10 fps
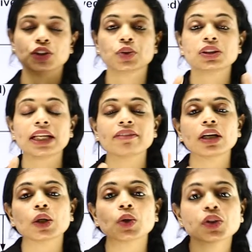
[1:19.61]
You save
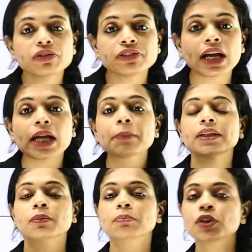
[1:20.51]
a lot of
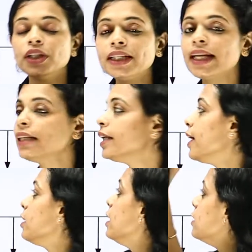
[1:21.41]
time
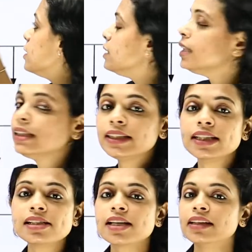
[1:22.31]
communicating the
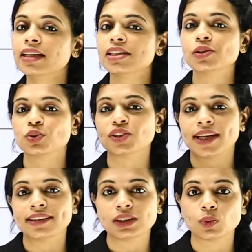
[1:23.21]
details and there is no
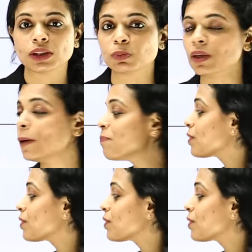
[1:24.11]
Chinese whisper.